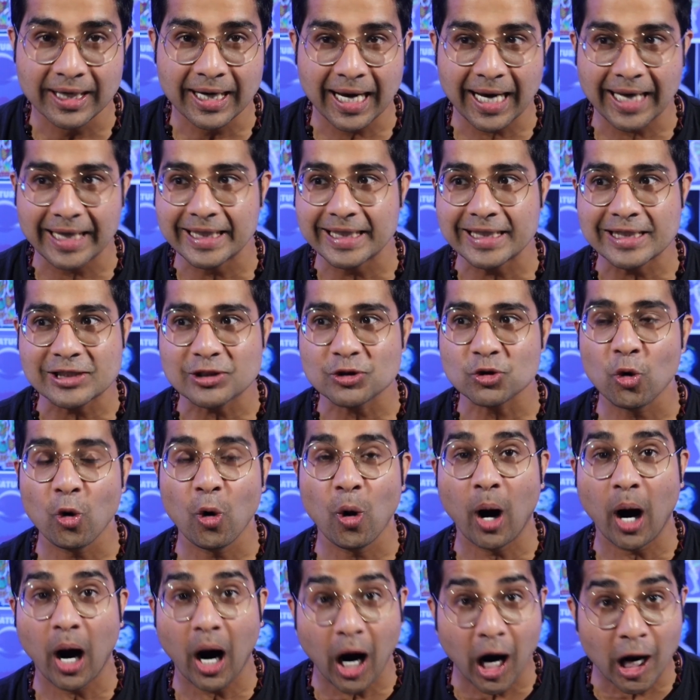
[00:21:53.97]
and he's so
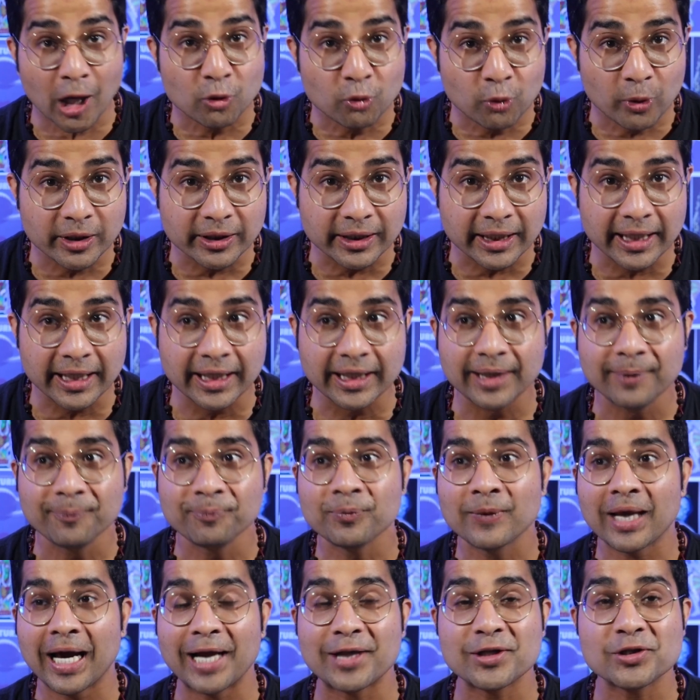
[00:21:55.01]
hardworking
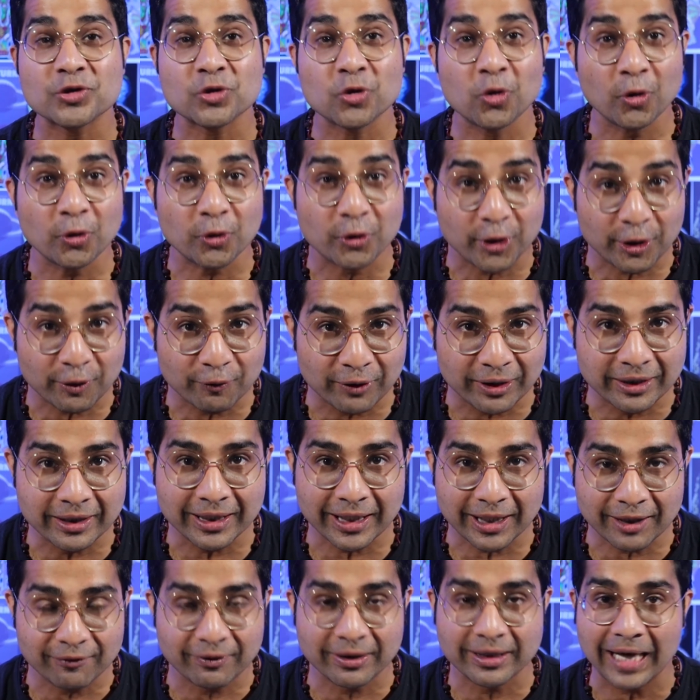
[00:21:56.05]
and so driven
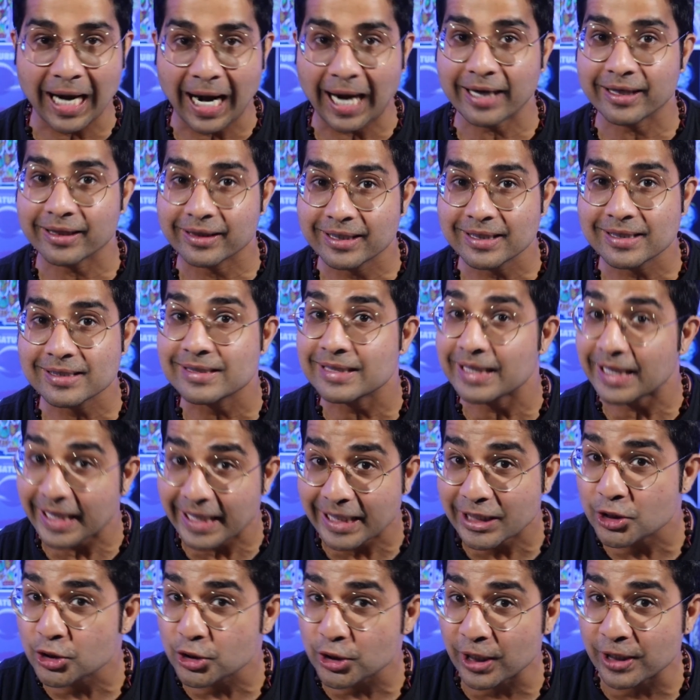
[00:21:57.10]
even at this
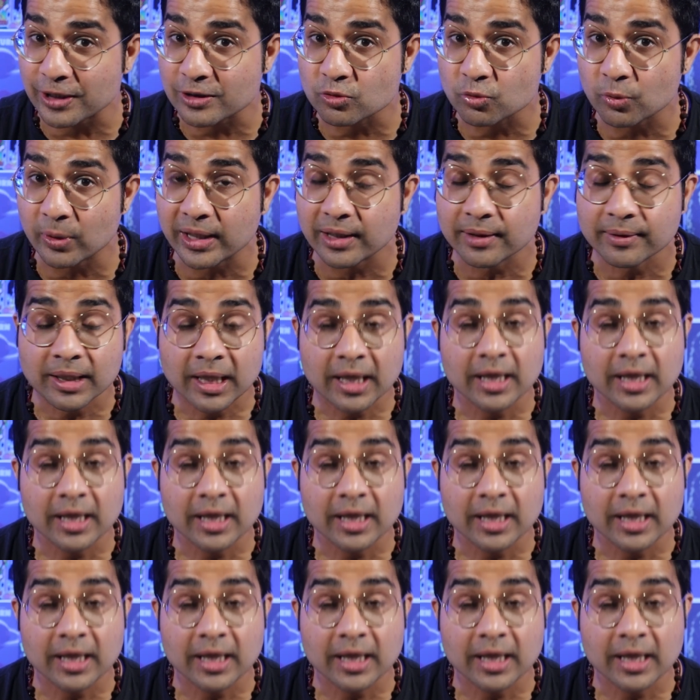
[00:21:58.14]
age as well.